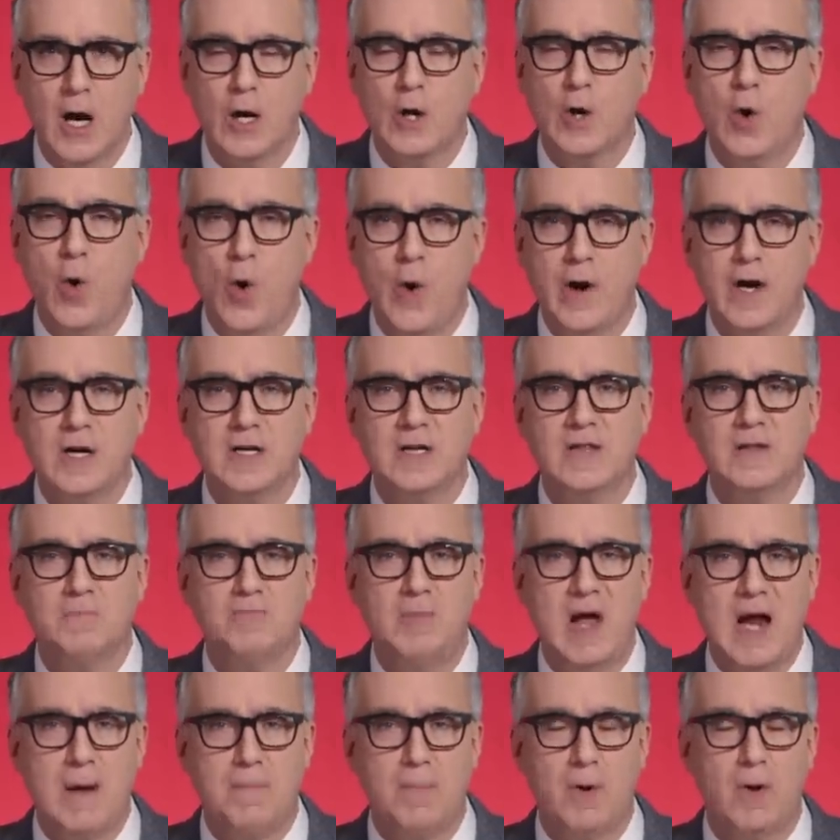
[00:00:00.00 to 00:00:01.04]
According to the
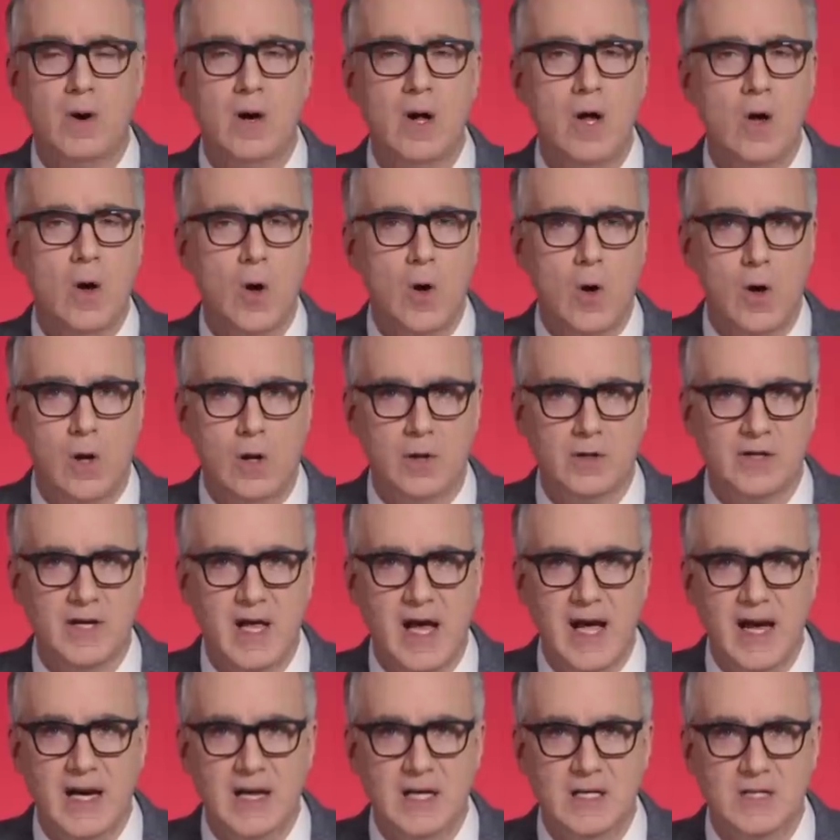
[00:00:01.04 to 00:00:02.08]
paper, all
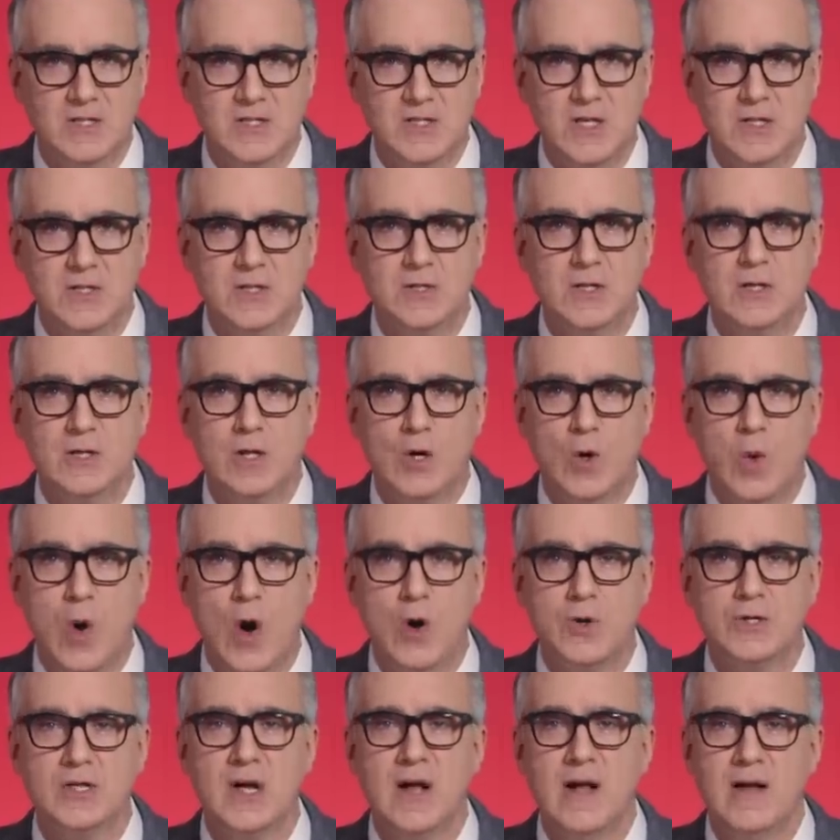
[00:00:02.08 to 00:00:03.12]
nine insisted,
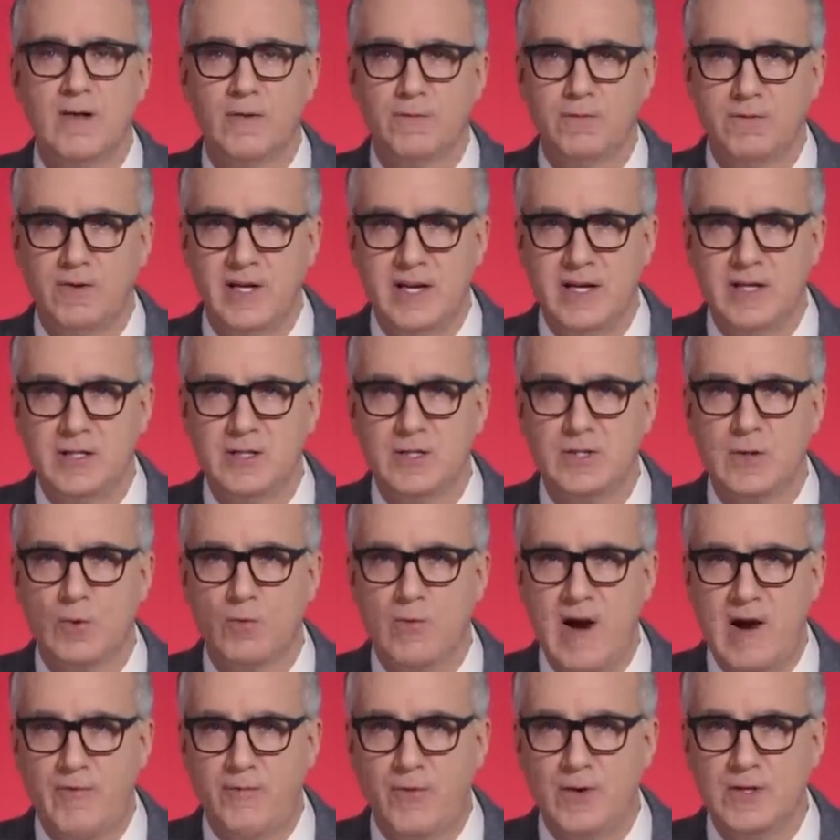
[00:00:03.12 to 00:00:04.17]
quote, Flynn's
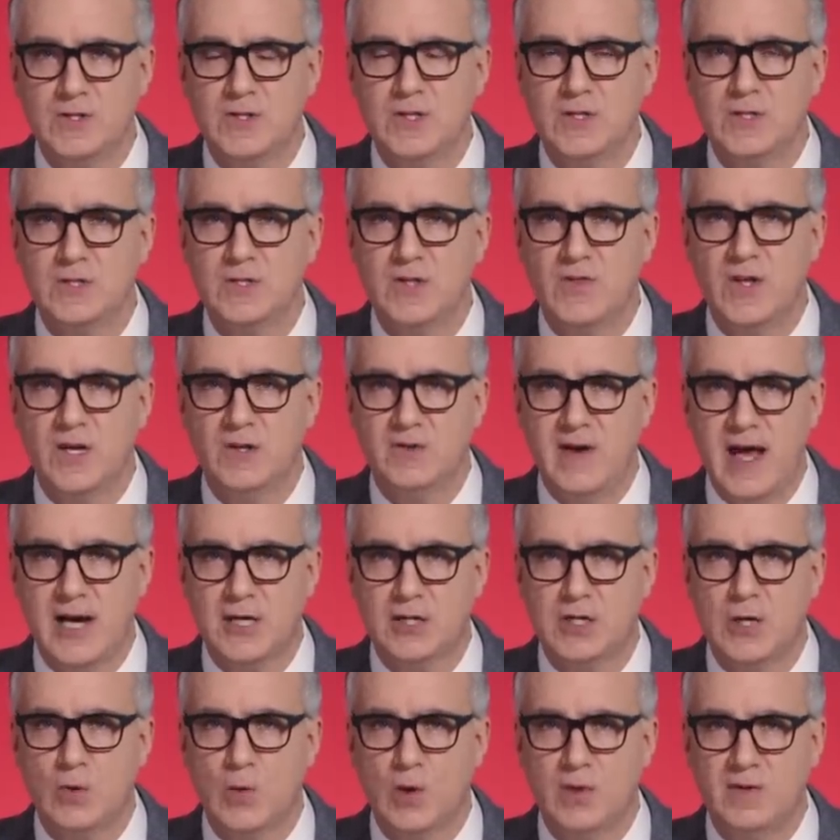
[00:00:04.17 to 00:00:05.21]
references to the
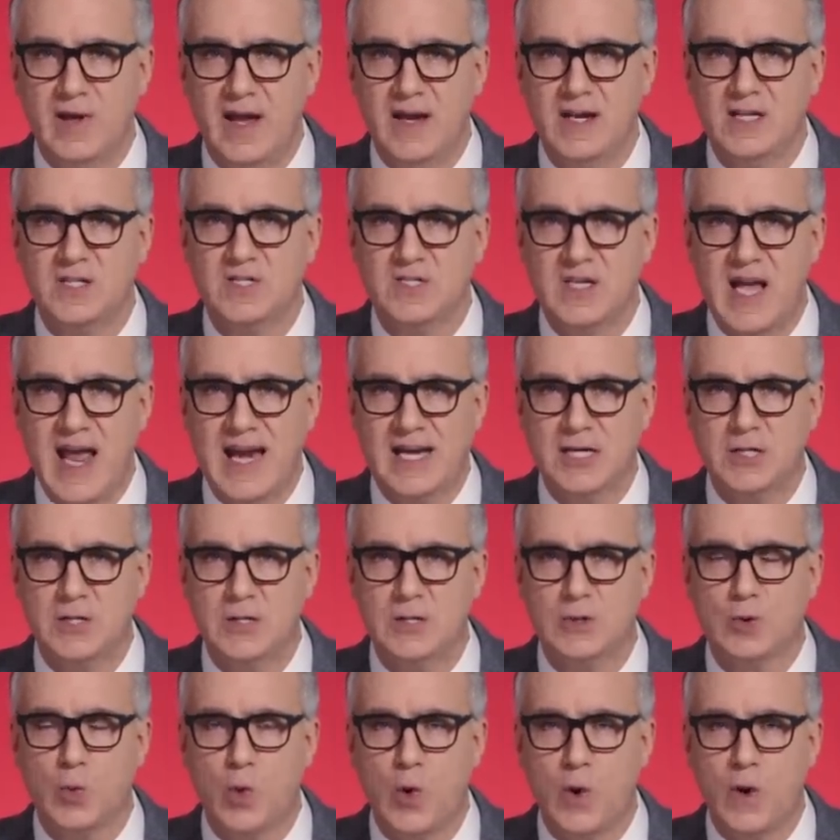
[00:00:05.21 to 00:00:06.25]
election-related
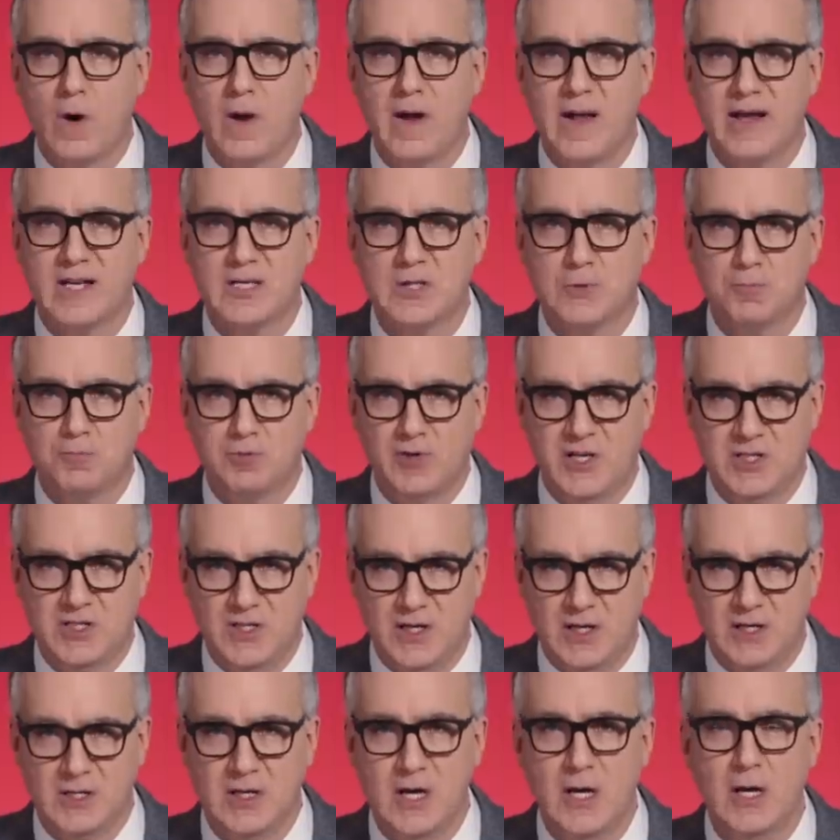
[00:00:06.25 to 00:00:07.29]
sanctions were
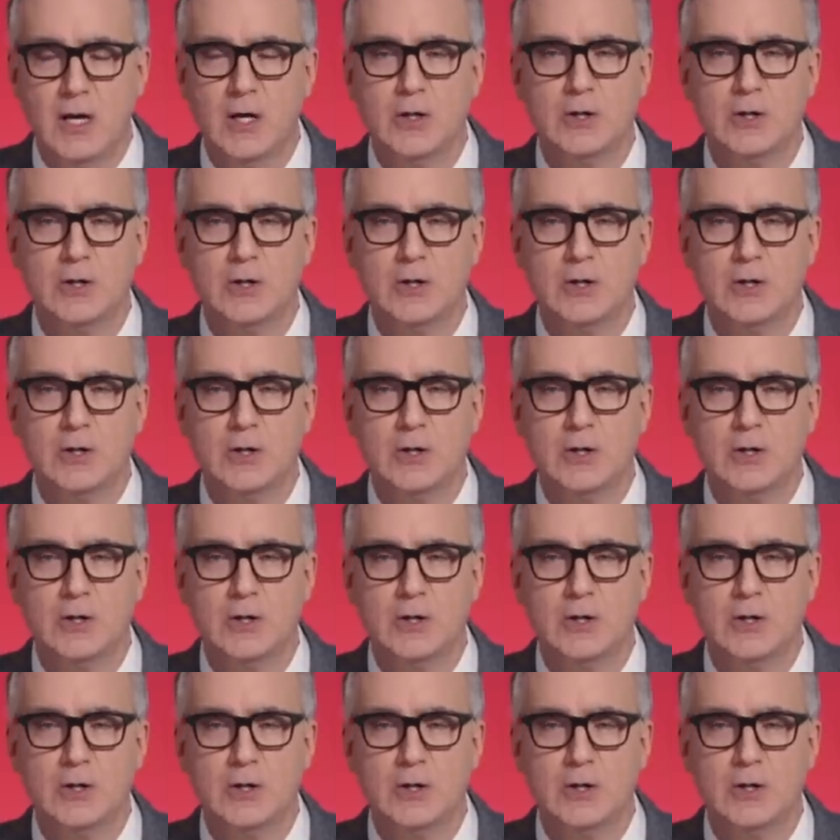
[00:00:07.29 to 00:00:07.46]
explicit.